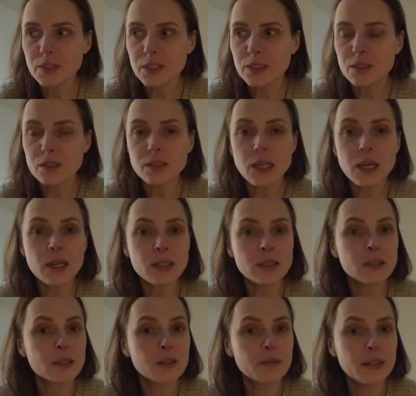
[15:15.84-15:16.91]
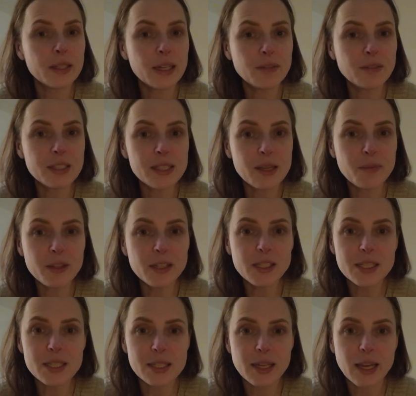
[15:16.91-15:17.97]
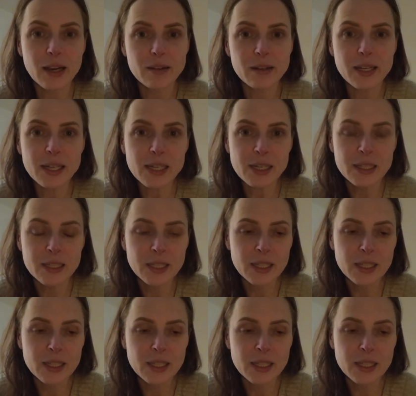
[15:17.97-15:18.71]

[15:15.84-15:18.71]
So yeah, whenever something is scary,